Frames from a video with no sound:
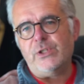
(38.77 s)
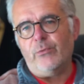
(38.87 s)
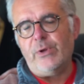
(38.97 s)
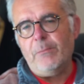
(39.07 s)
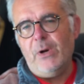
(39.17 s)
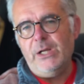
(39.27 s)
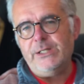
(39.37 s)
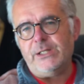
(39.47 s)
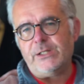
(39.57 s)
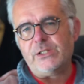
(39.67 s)
that
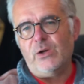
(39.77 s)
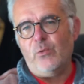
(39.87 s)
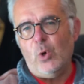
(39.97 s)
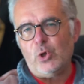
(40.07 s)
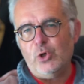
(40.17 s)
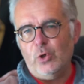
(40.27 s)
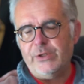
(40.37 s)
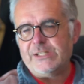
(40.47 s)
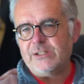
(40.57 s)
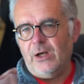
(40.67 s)
remind us of what
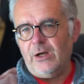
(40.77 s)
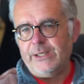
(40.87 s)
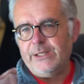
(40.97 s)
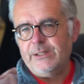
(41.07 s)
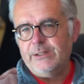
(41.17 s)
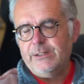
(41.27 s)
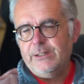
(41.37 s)
God is like,